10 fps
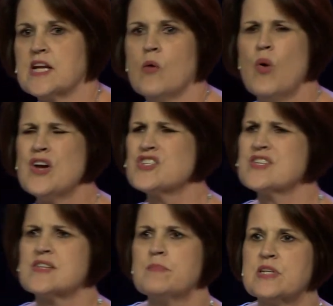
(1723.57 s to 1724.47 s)
Now,
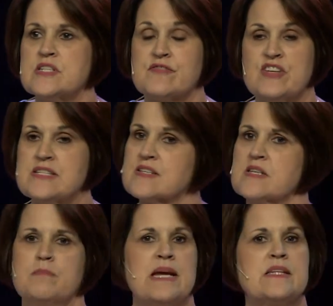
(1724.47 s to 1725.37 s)
washing somebody's feet
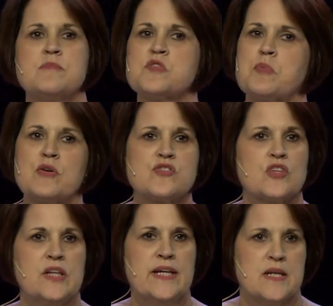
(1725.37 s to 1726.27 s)
doesn't make them
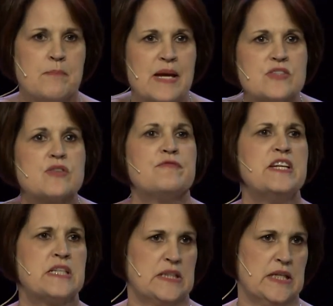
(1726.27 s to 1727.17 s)
spiritually clean, it makes their
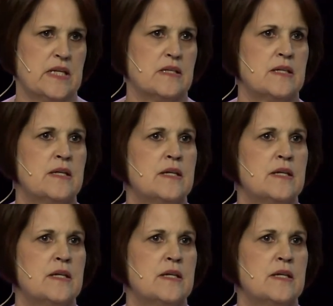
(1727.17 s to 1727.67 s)
feet clean.